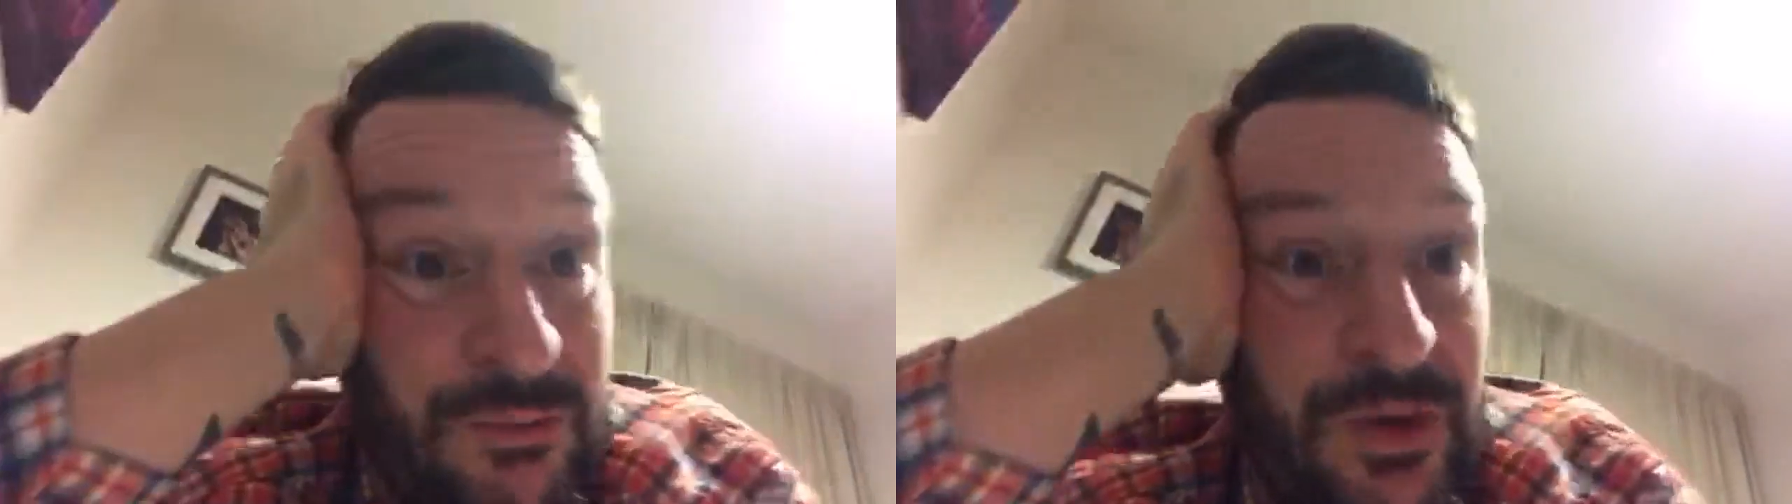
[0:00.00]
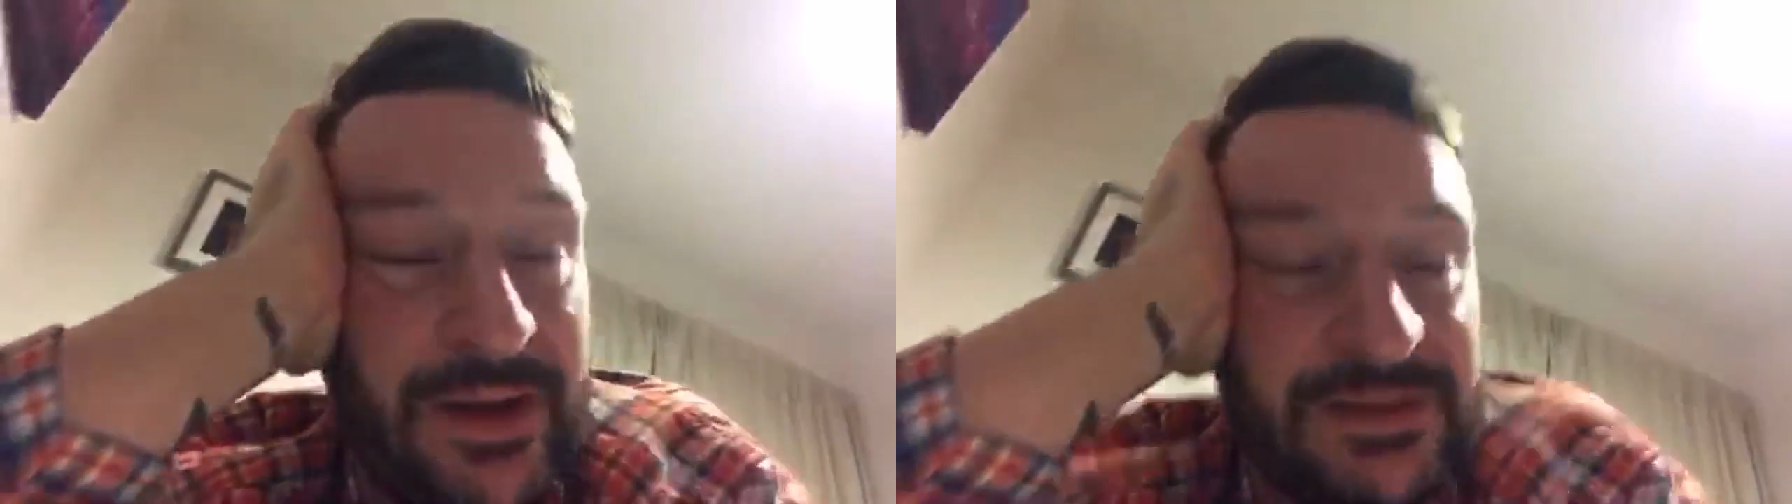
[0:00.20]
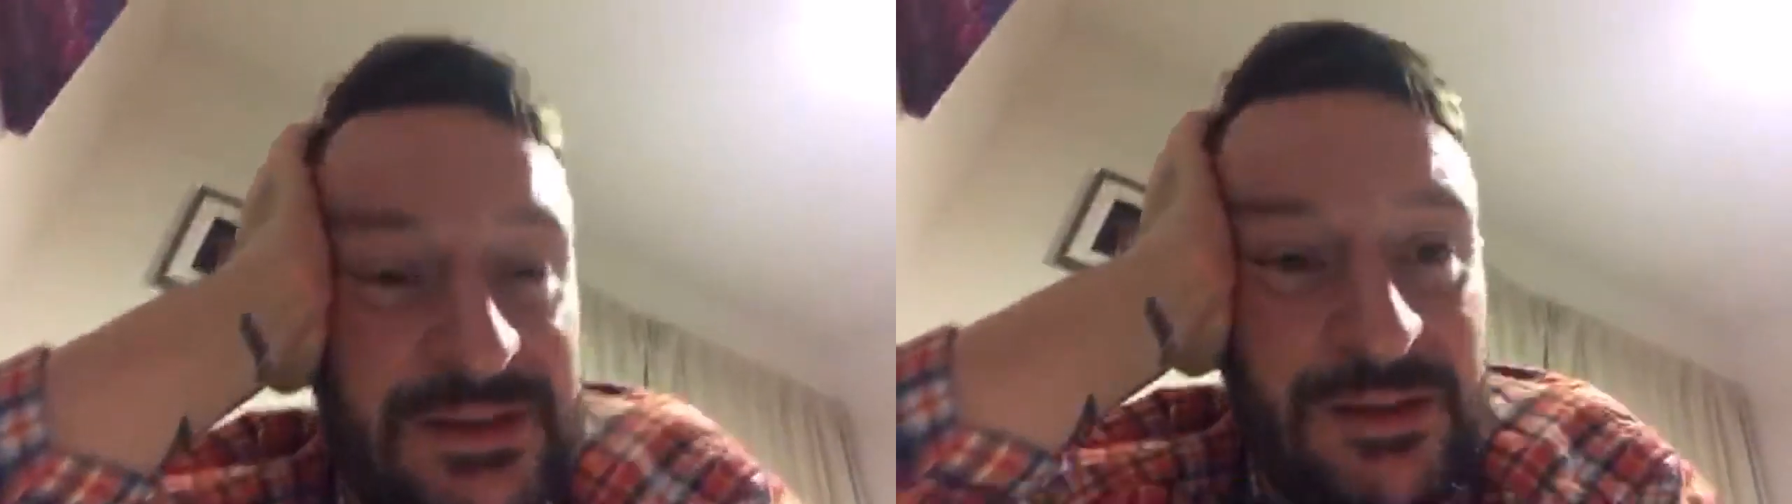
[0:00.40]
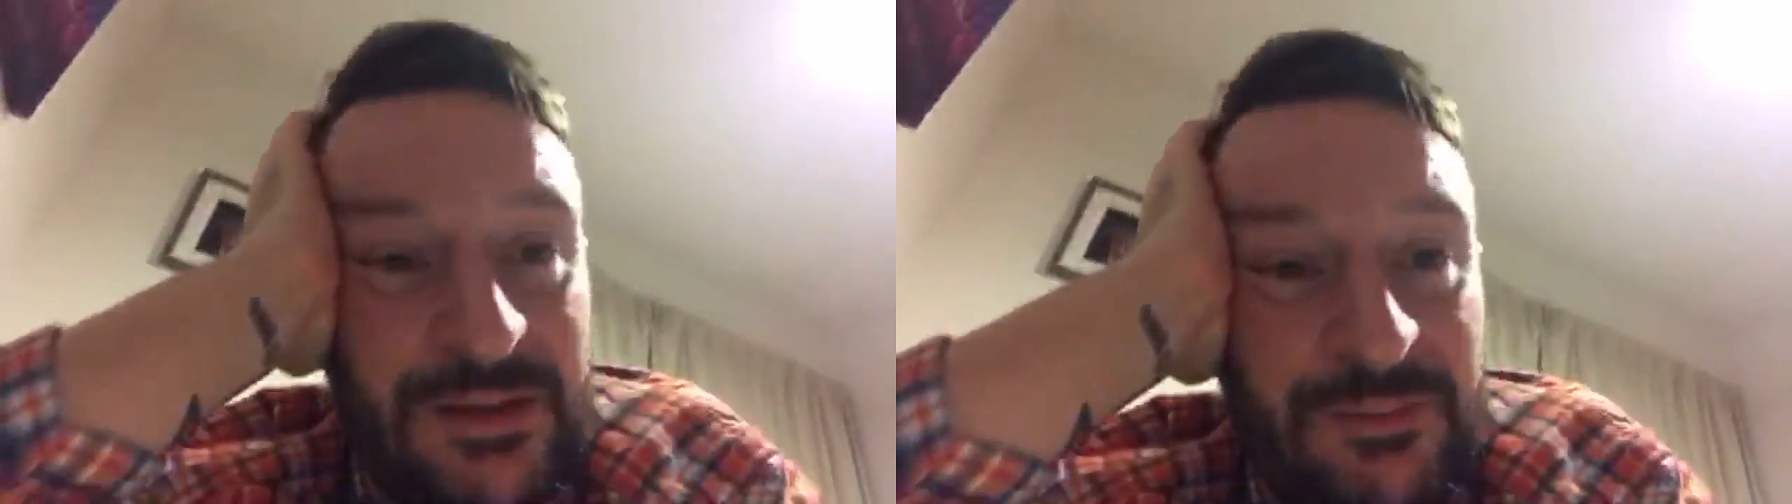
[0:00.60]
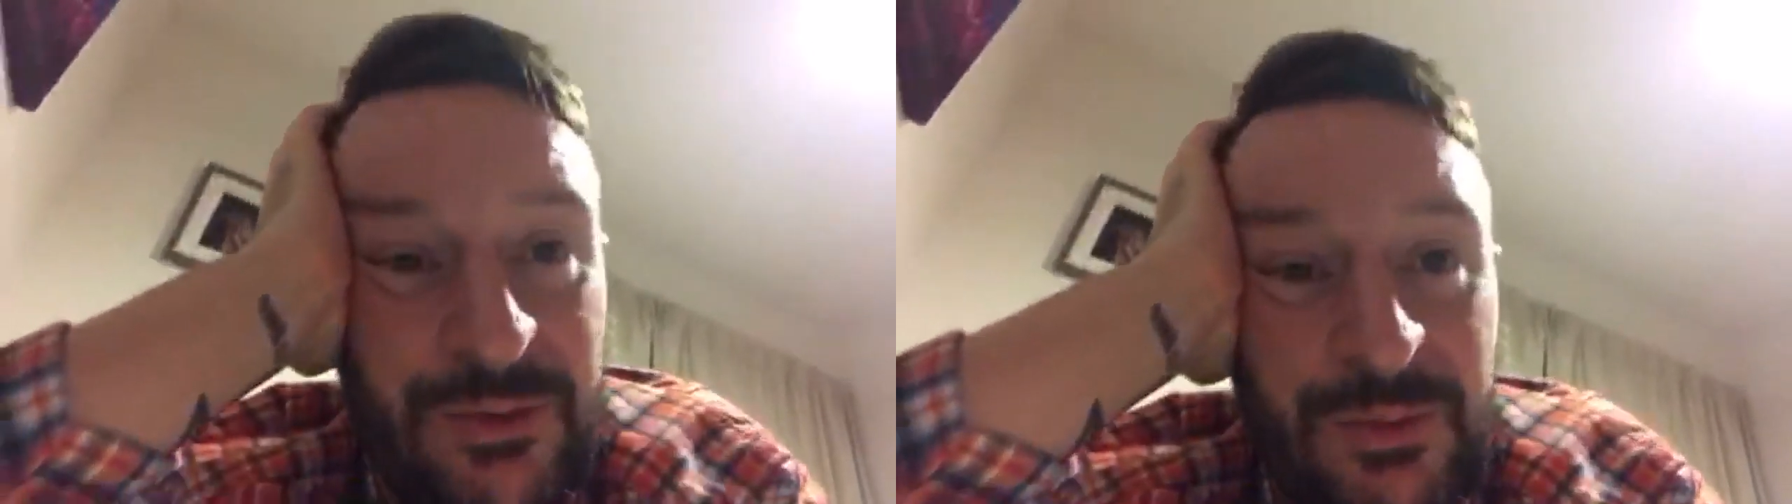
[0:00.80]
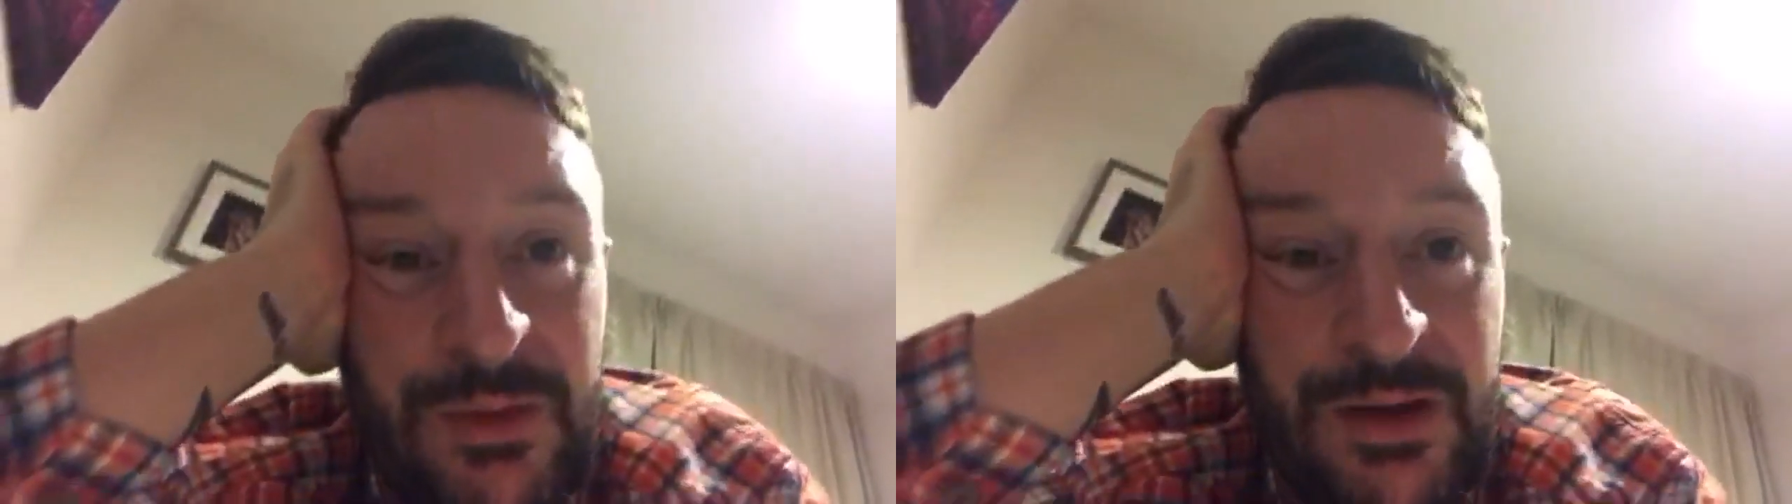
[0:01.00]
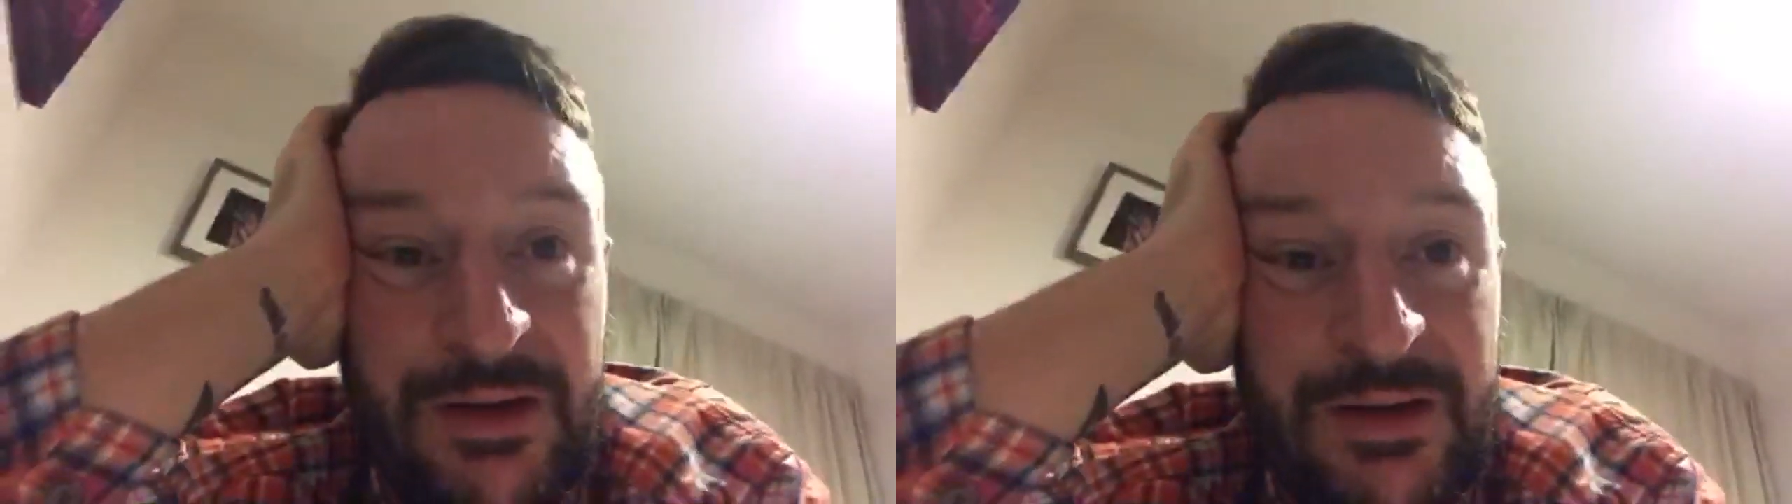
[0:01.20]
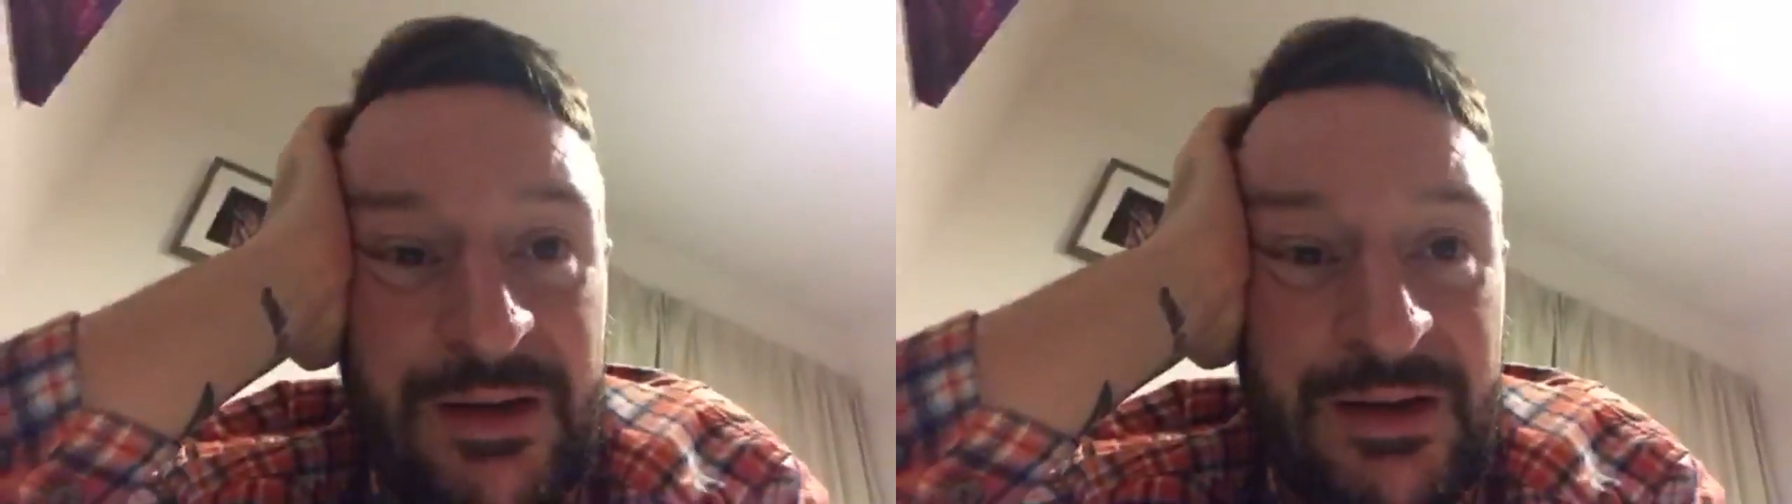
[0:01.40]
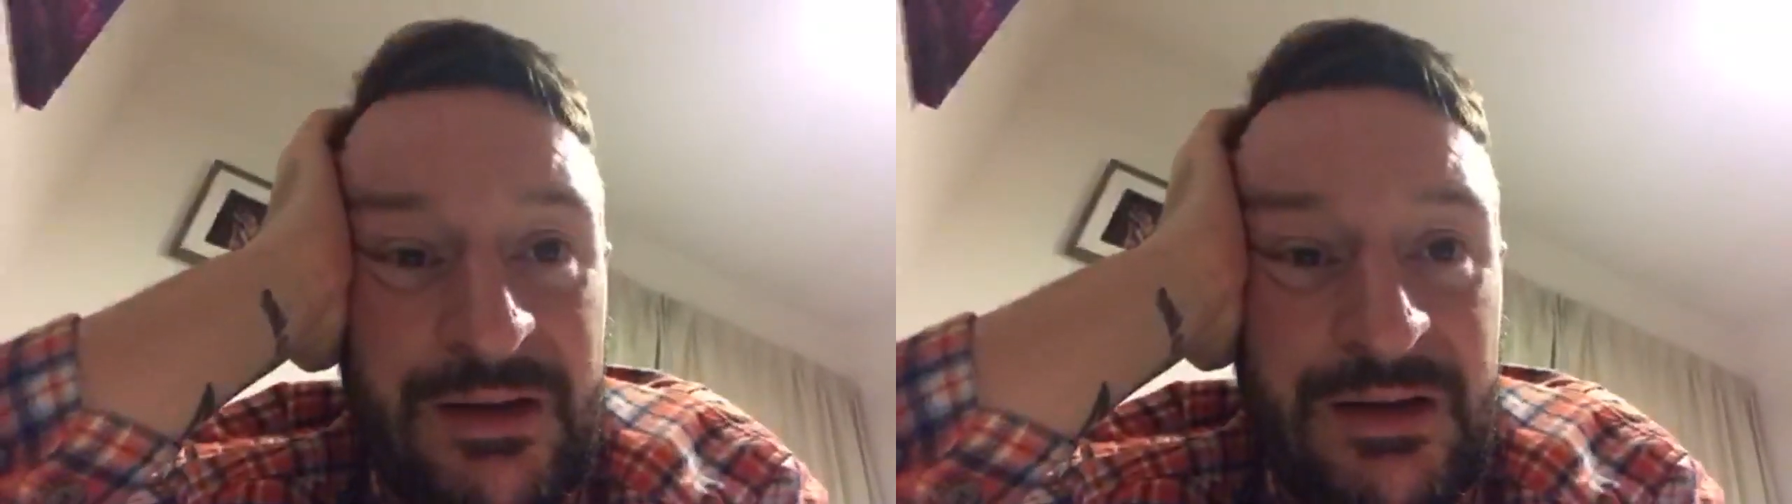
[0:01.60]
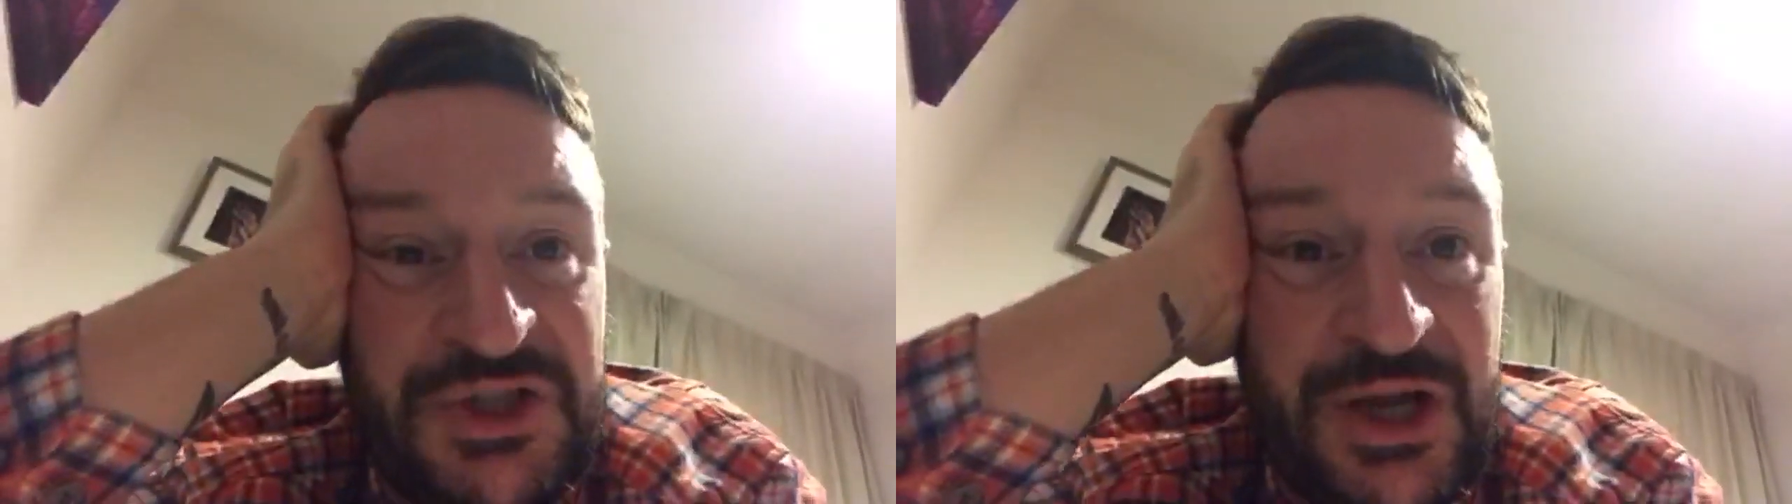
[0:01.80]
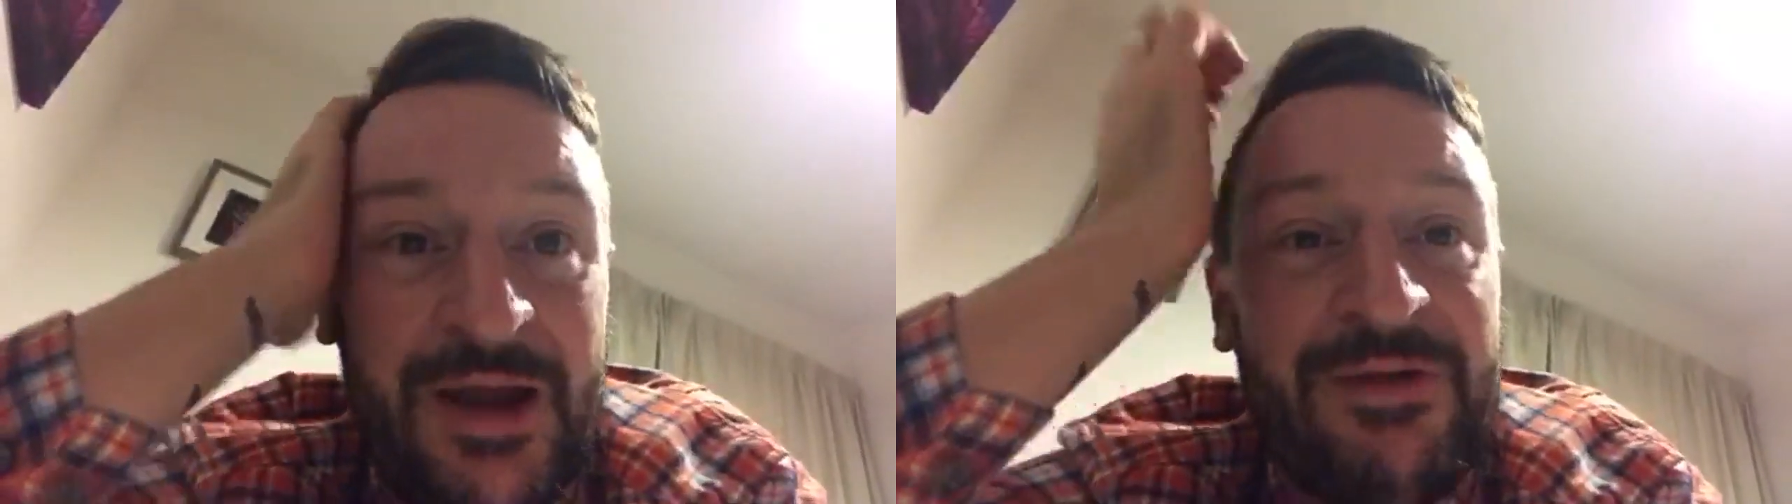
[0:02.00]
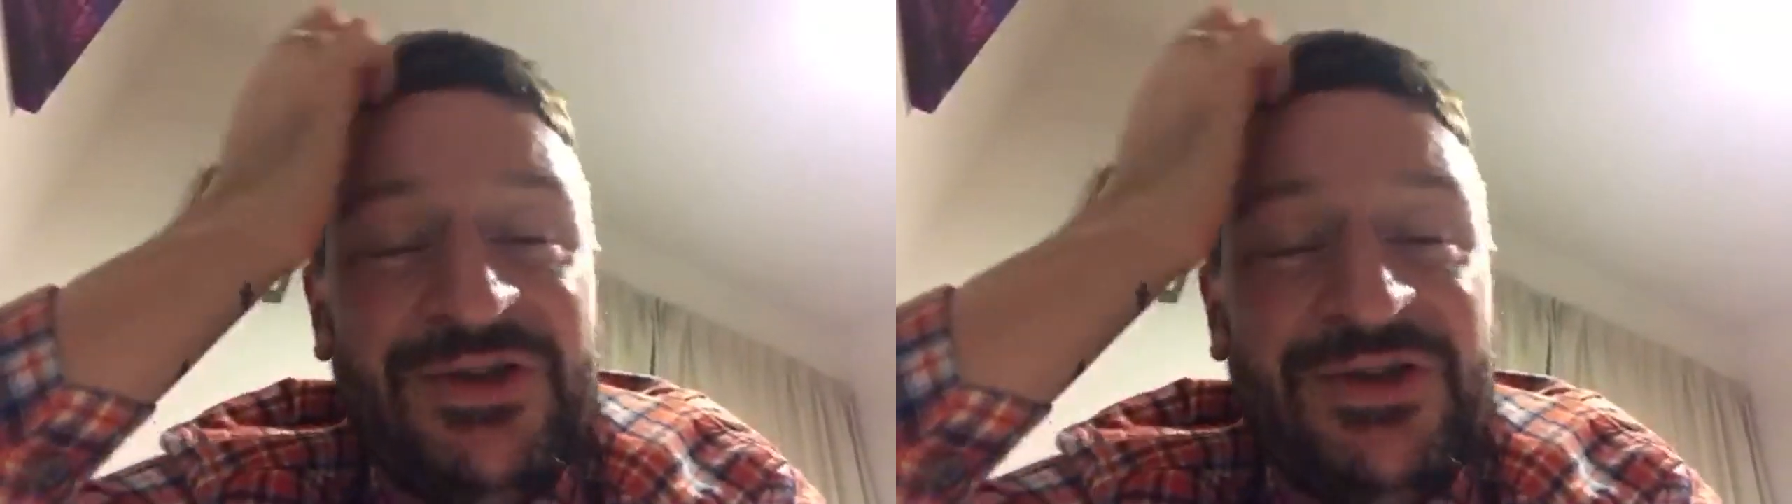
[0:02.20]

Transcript: one example. A share in